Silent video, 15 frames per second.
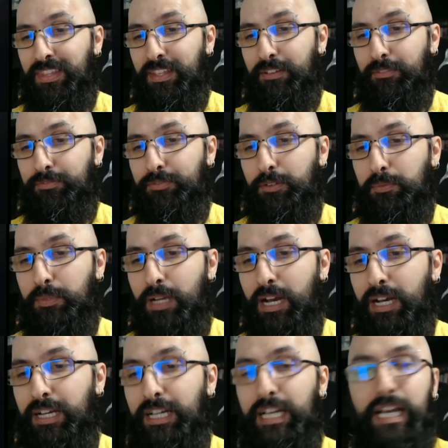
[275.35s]

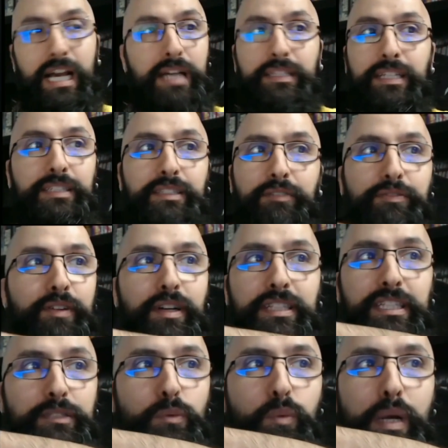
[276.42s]
The
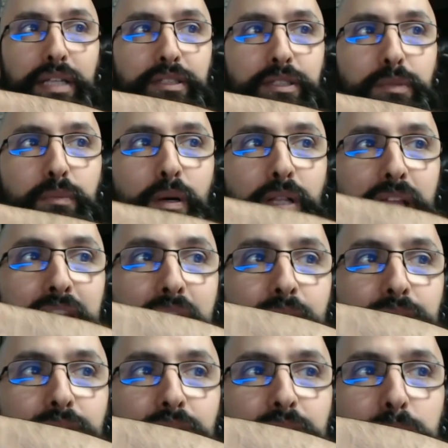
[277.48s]
font is way too small, and
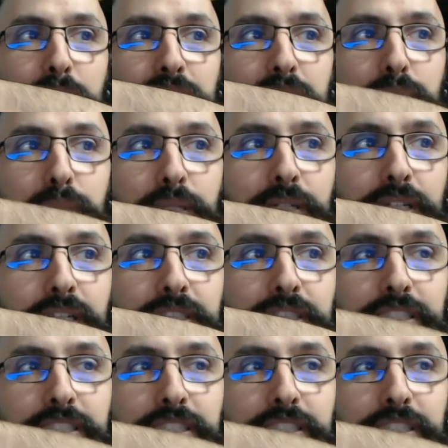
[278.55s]
now it's especially blurry